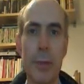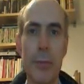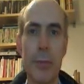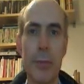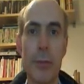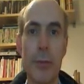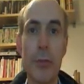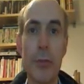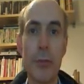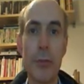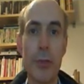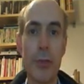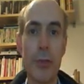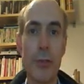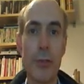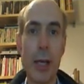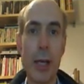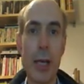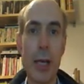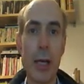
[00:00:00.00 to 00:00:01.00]
This is
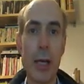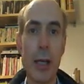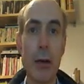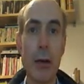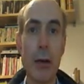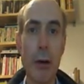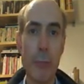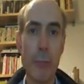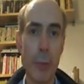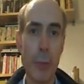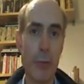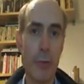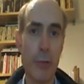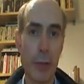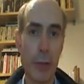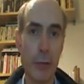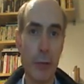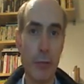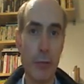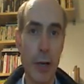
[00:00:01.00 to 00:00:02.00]
just a half-wave
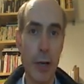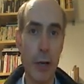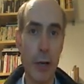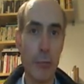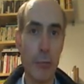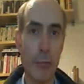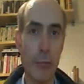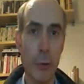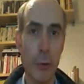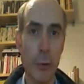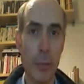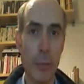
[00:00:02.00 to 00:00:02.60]
rectifier followed